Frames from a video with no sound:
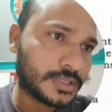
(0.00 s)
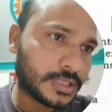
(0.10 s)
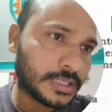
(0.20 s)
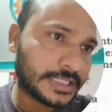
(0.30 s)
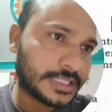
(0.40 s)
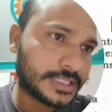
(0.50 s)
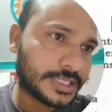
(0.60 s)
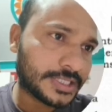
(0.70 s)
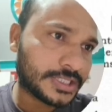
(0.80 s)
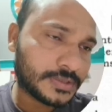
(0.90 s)
like these
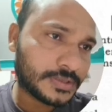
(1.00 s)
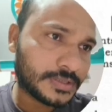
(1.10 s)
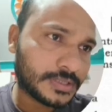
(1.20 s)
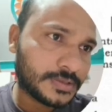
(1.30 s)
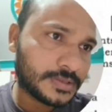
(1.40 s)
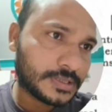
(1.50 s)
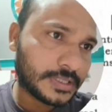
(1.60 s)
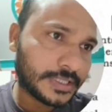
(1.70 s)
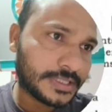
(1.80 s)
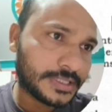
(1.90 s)
structures, yes,
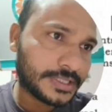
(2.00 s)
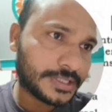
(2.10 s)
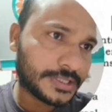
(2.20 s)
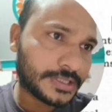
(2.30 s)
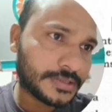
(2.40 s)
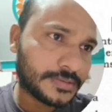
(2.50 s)
like these structures,